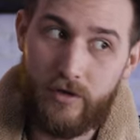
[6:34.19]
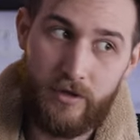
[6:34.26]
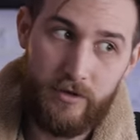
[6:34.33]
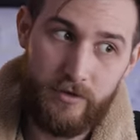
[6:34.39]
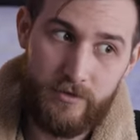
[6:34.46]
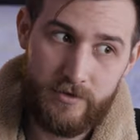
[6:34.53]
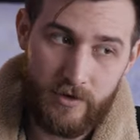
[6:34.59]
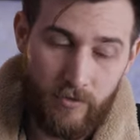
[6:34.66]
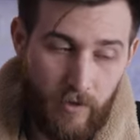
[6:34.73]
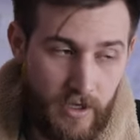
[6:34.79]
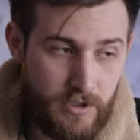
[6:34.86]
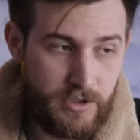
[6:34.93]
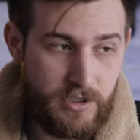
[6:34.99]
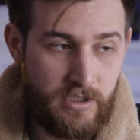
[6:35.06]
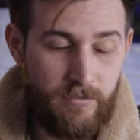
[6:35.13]
can use a gray
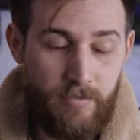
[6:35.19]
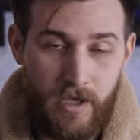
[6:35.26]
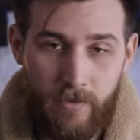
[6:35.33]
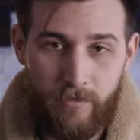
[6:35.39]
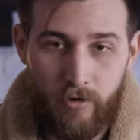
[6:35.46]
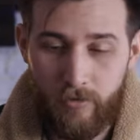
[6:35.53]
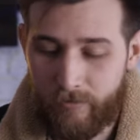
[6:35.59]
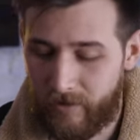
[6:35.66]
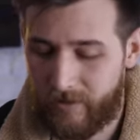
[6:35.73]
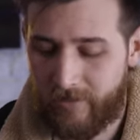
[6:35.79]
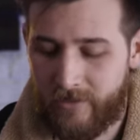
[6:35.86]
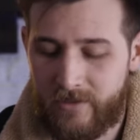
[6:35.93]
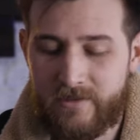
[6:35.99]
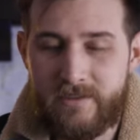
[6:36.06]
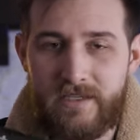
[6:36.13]
sheet of paper, but
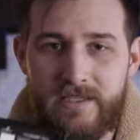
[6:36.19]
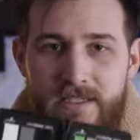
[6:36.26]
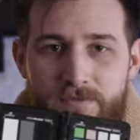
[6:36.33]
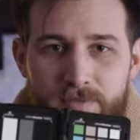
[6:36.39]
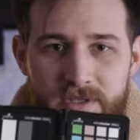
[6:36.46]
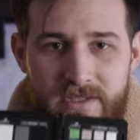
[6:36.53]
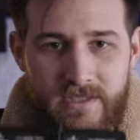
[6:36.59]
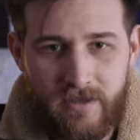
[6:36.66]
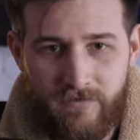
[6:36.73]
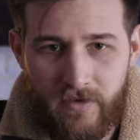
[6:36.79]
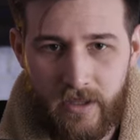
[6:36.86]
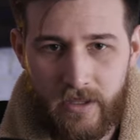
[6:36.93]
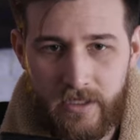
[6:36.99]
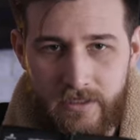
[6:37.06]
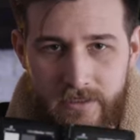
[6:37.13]
this is
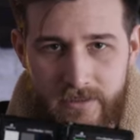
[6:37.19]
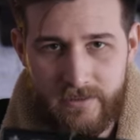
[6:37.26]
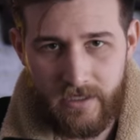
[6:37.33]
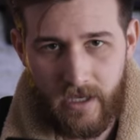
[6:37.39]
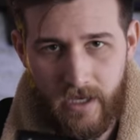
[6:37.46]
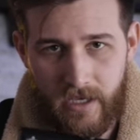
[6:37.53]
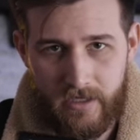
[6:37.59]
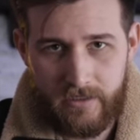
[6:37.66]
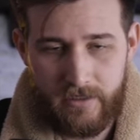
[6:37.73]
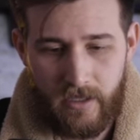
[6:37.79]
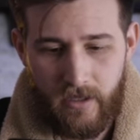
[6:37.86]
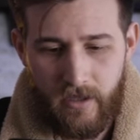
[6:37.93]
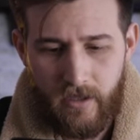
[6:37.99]
specifically designed